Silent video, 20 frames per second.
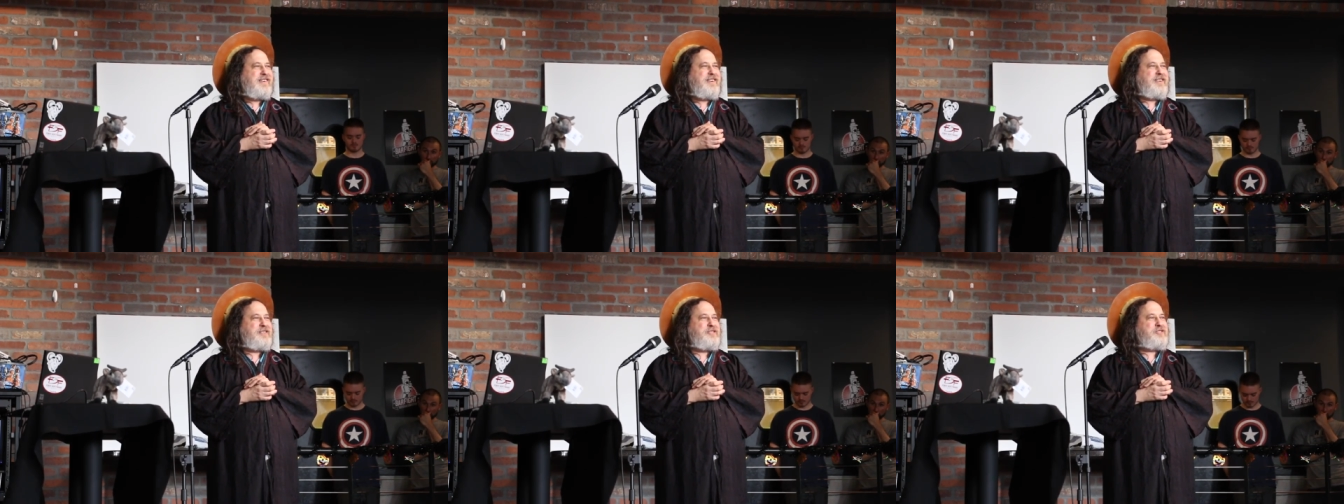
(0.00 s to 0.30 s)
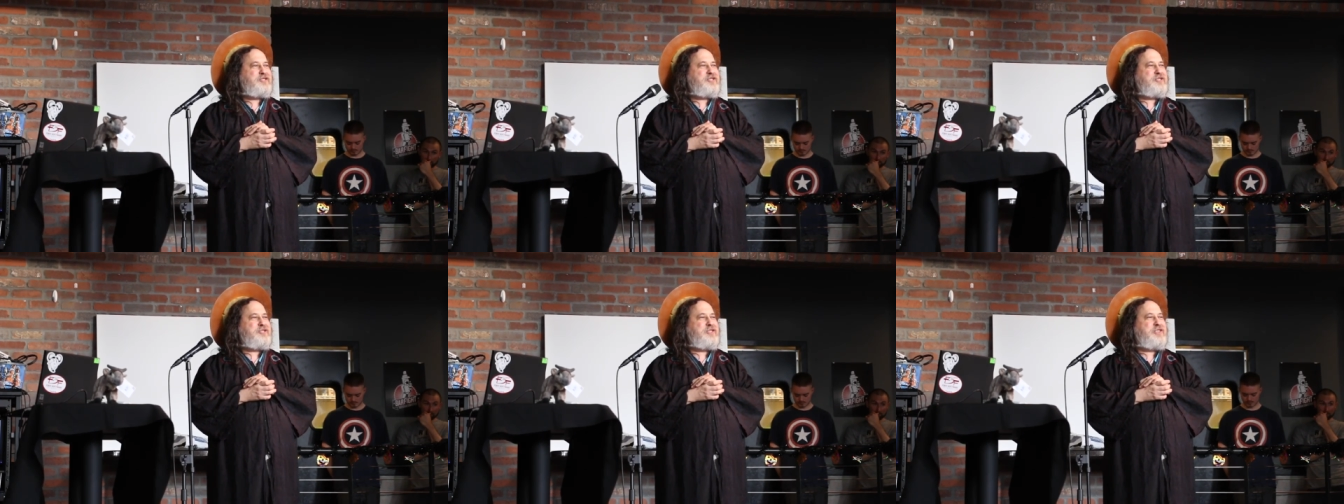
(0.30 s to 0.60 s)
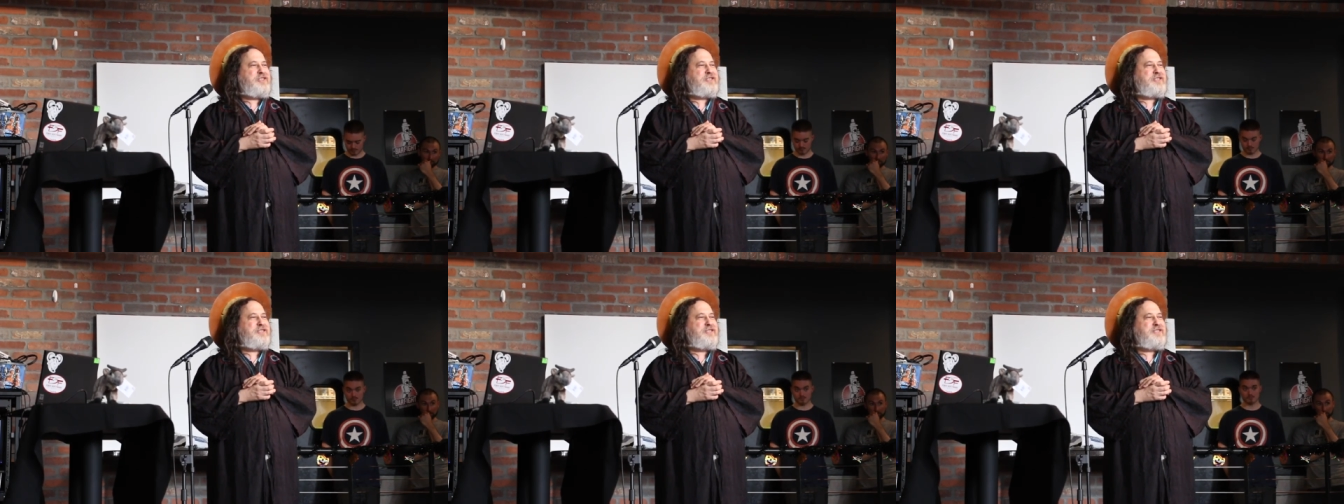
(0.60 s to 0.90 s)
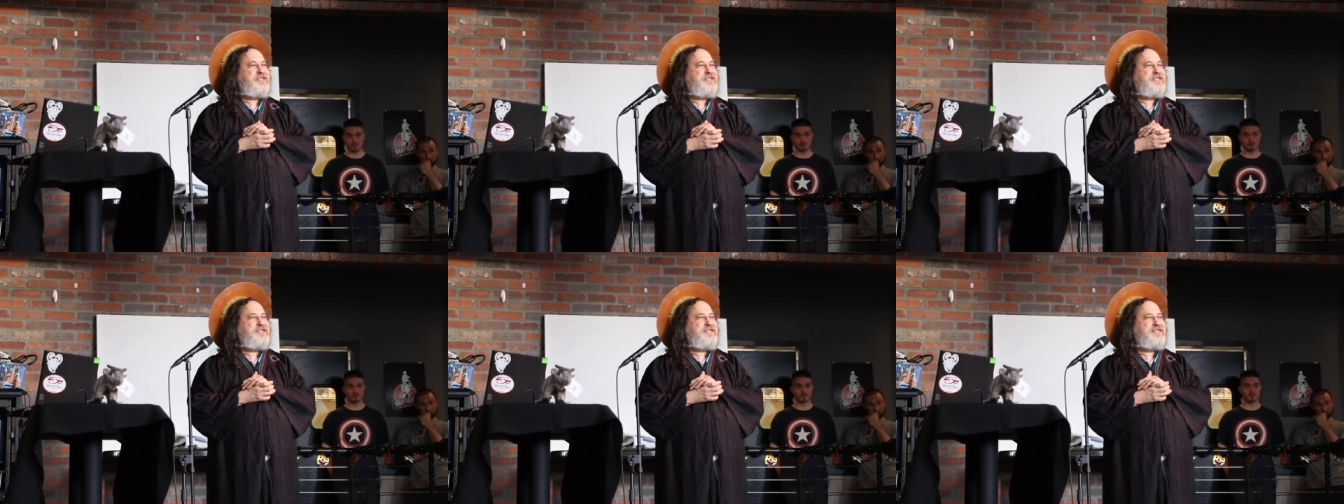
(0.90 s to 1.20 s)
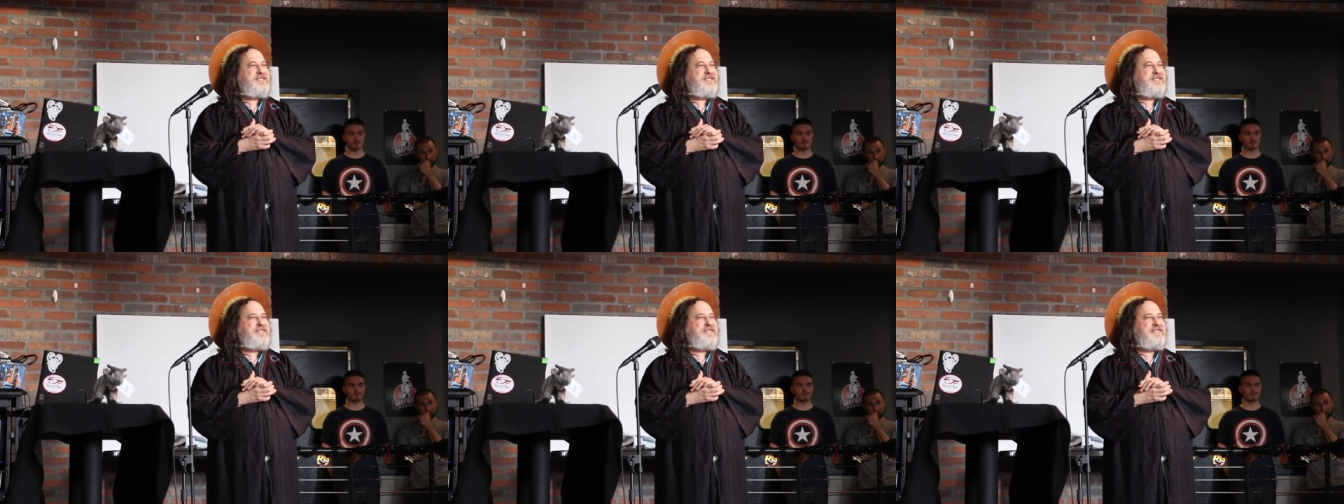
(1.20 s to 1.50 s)
Are you still here?
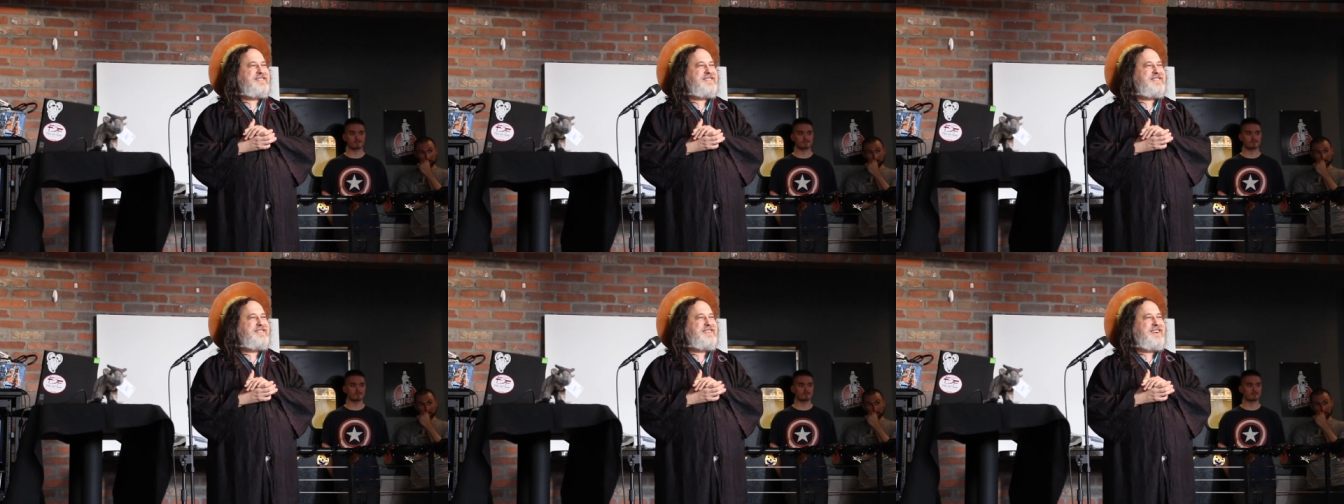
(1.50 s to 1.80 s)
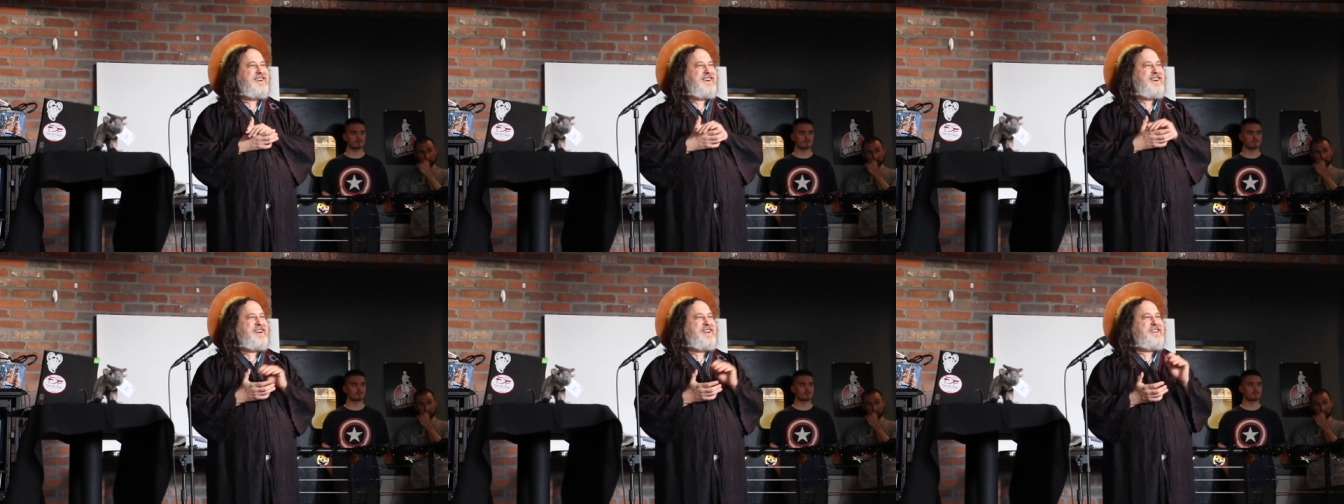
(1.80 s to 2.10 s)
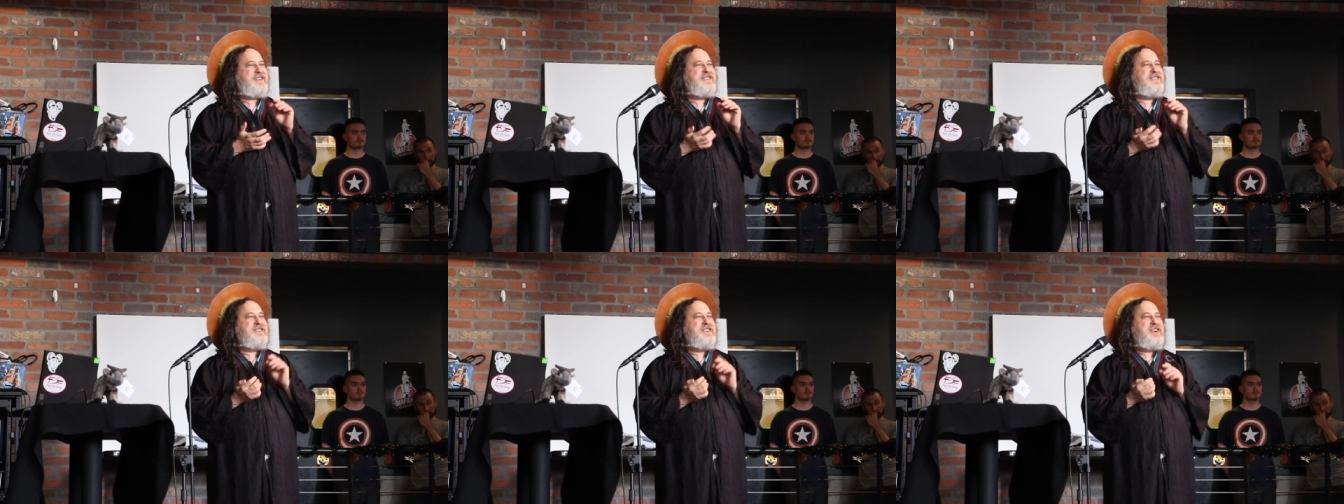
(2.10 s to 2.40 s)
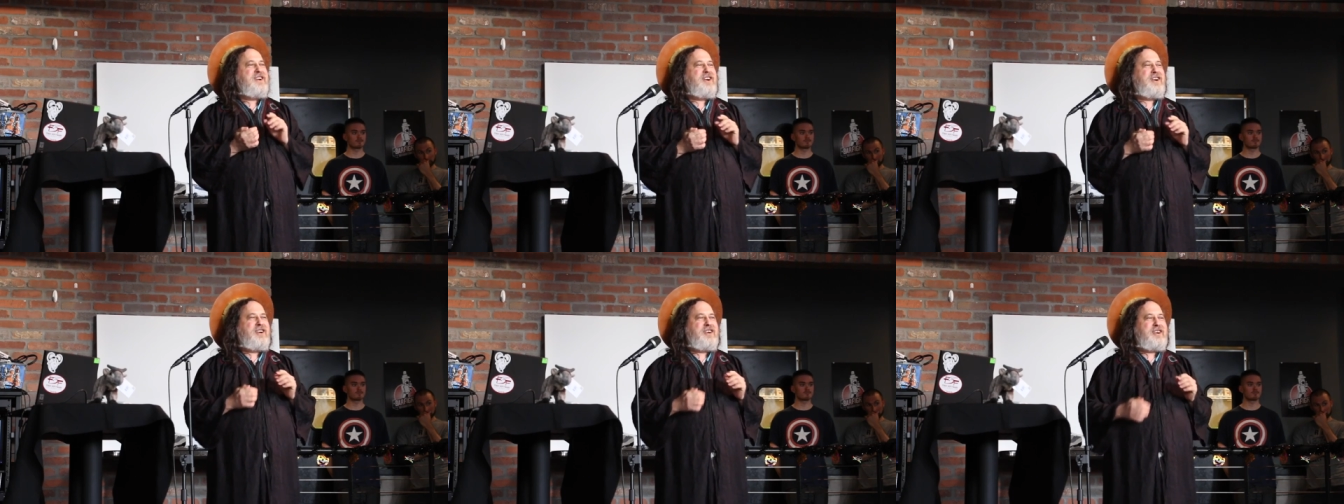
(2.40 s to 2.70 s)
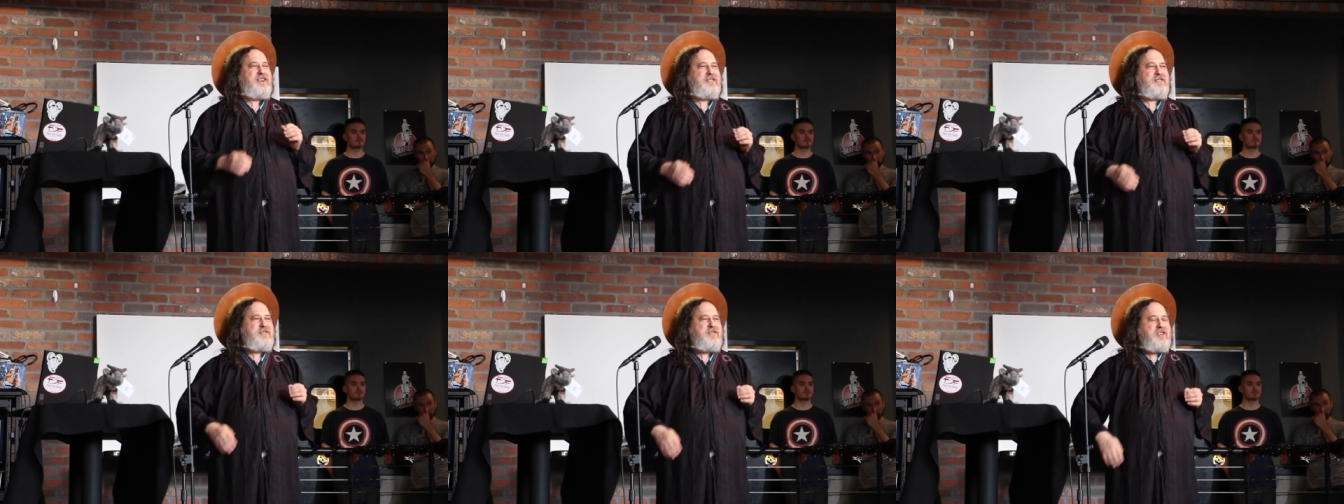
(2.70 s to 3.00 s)
I
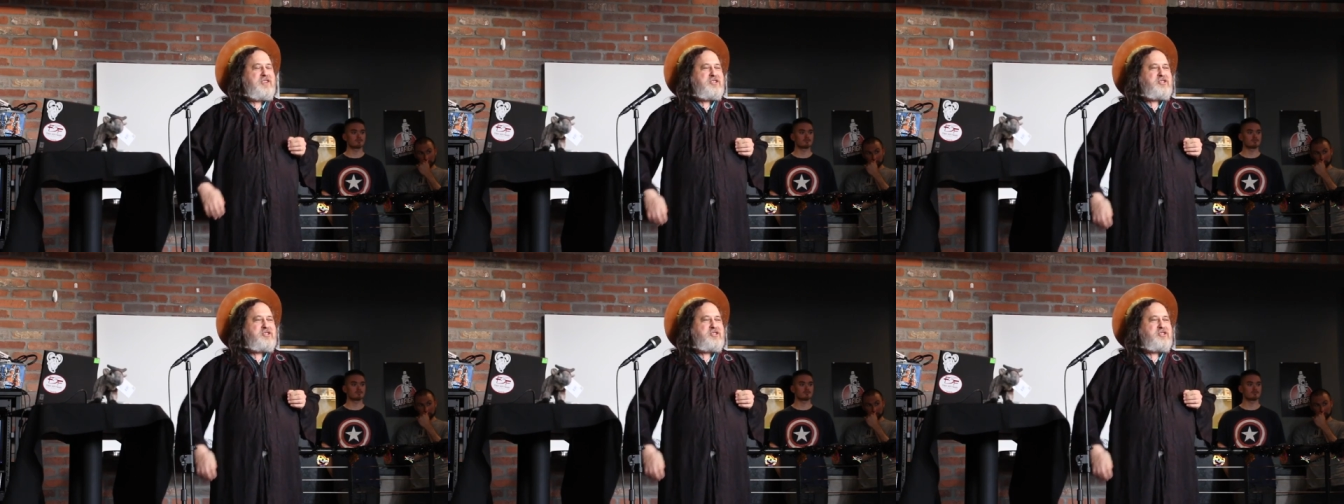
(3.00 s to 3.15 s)
uh,